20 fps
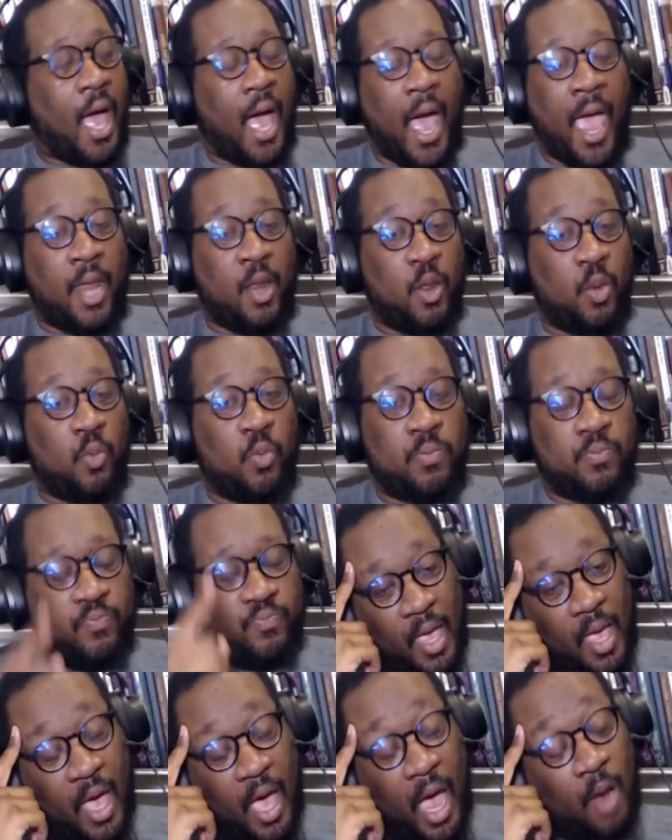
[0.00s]
I mean
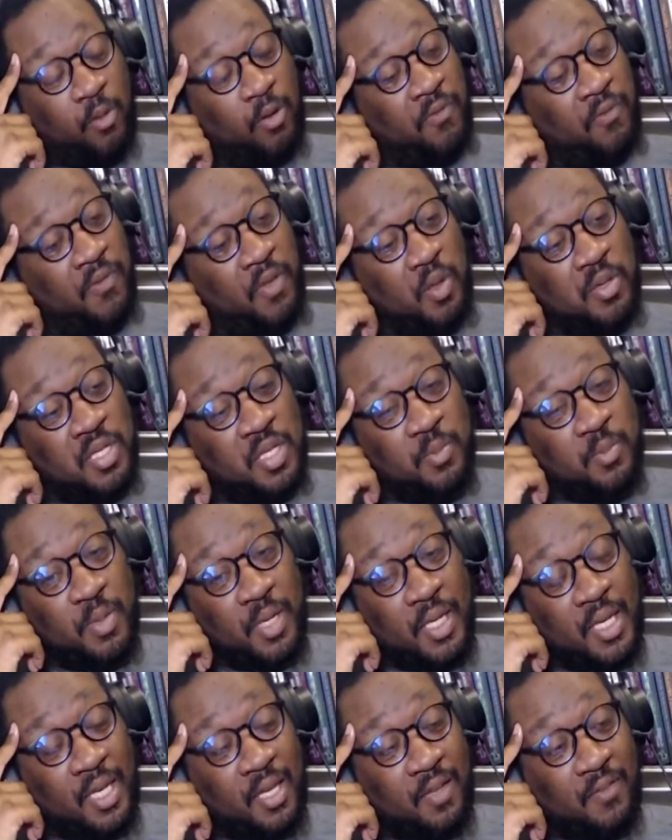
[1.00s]
I refuse to
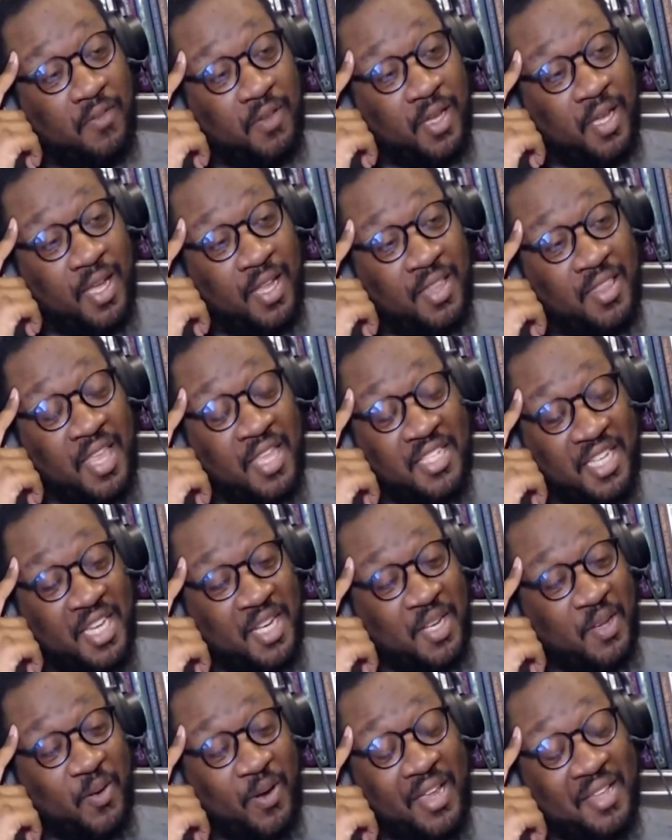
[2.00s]
believe that
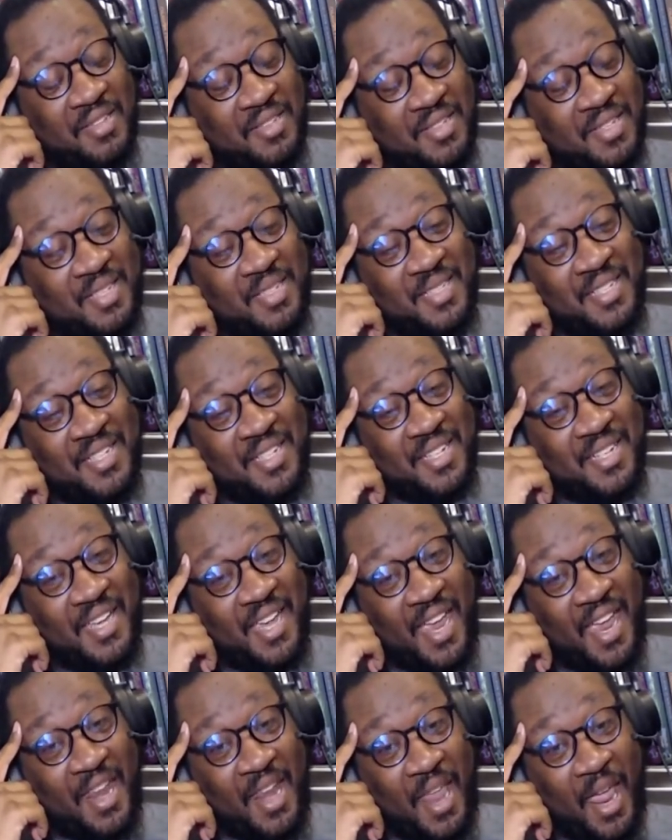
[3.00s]
Jean Grey existed
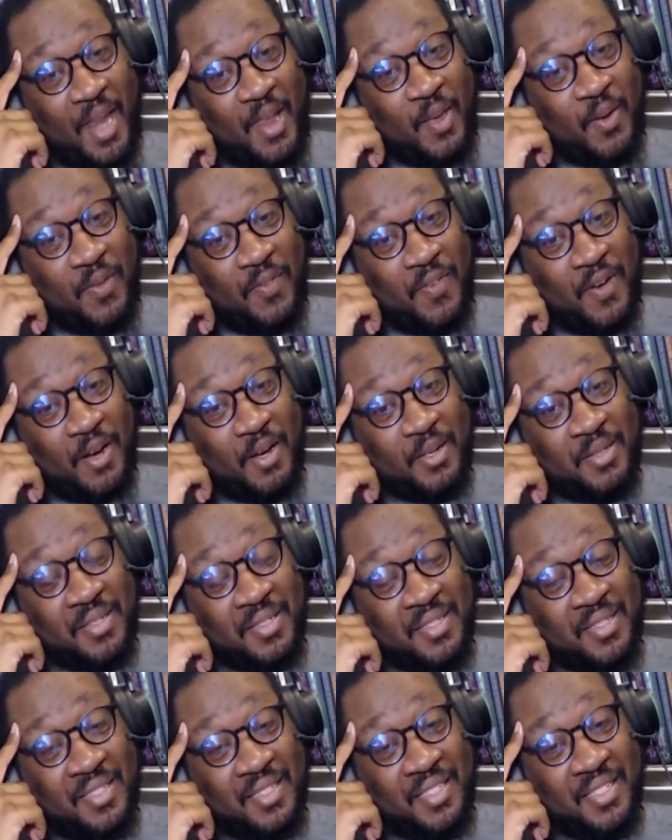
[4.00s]
in that
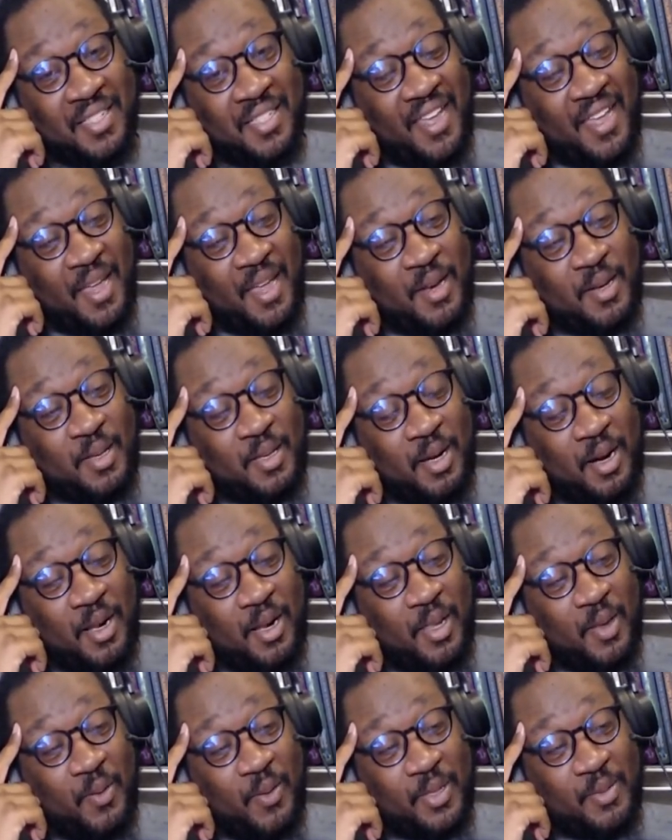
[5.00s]
universe. And
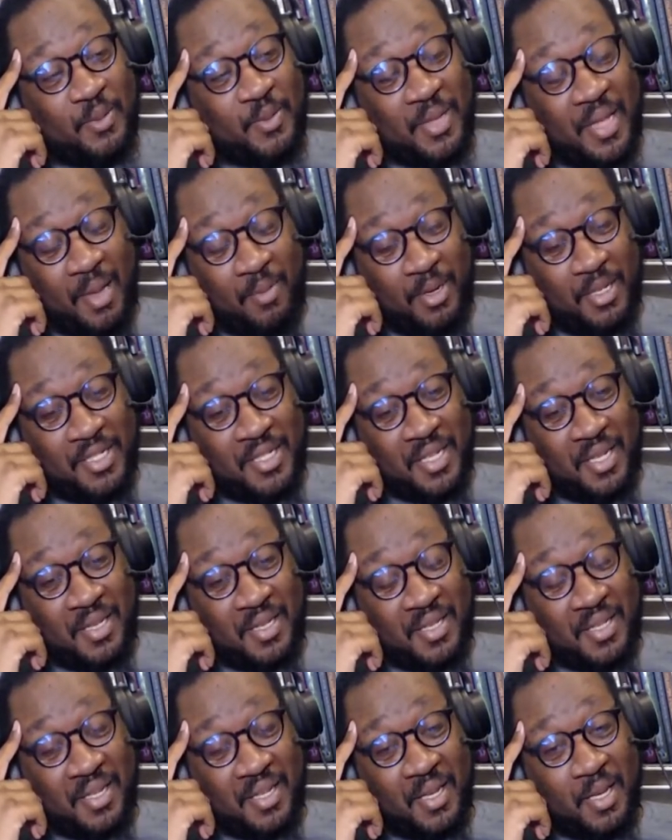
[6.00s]
Scarlet Witch was able to
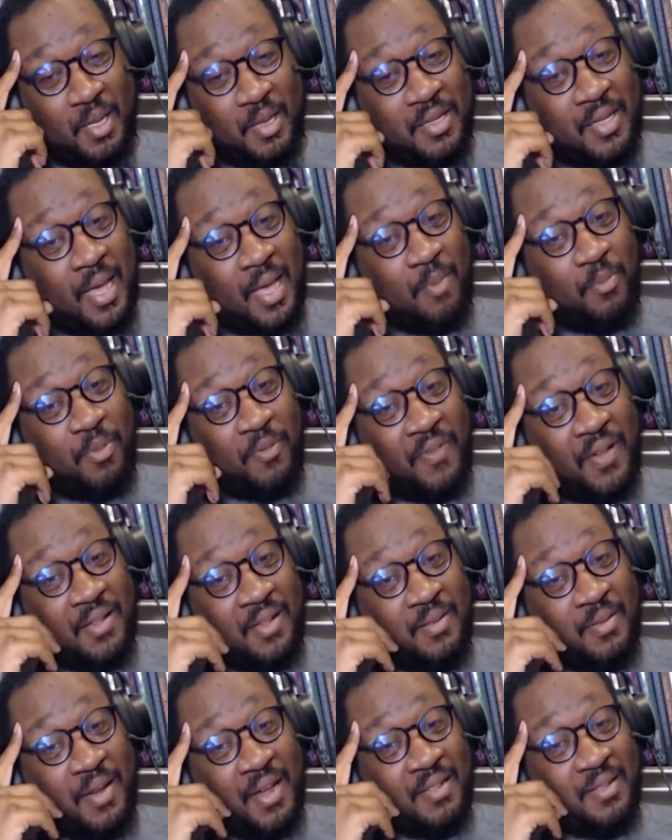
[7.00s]
just snap
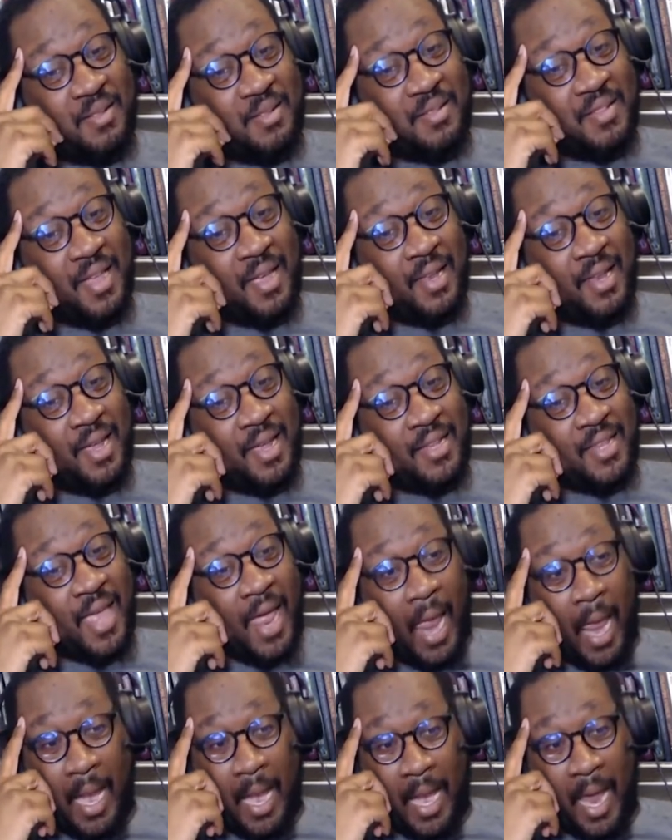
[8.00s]
Professor X's neck like
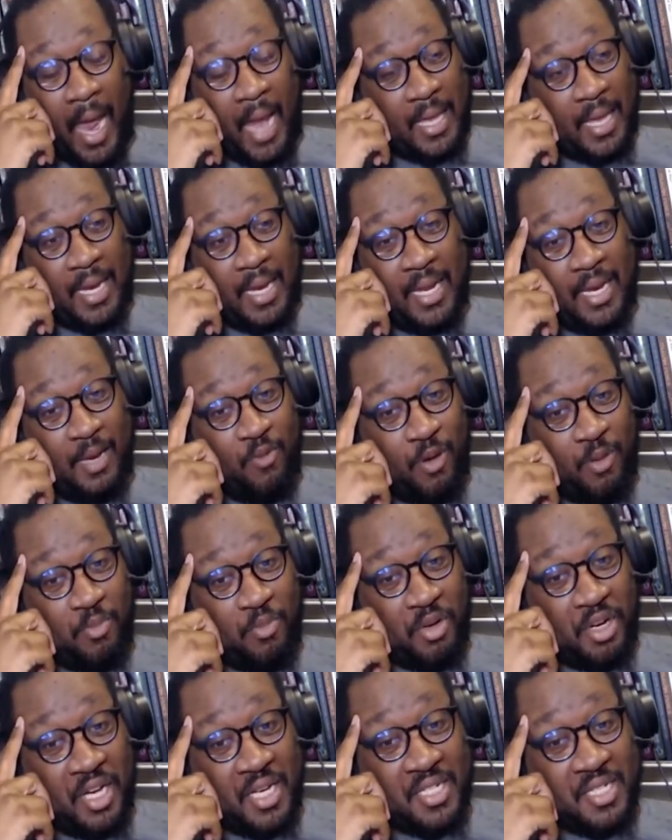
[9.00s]
that and not get any
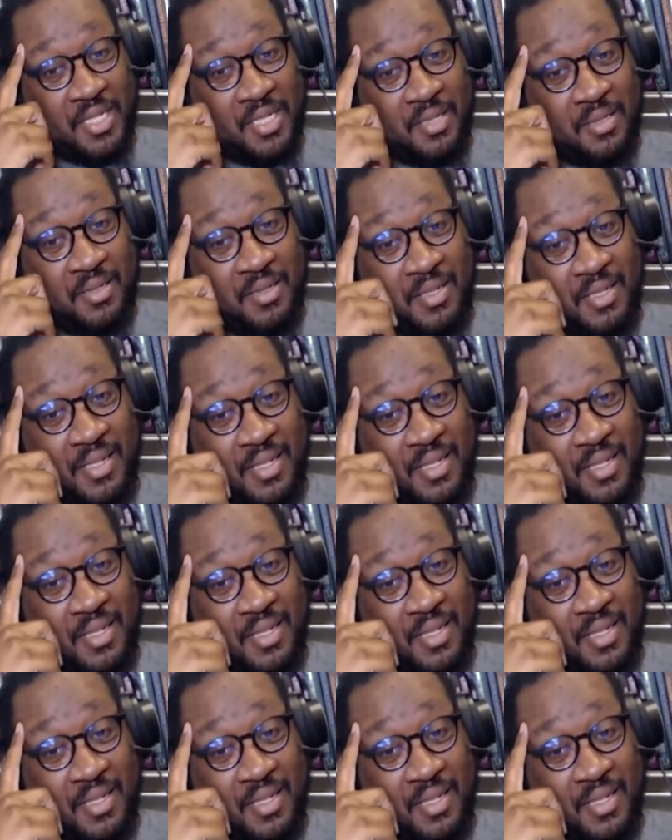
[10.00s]
repercussions.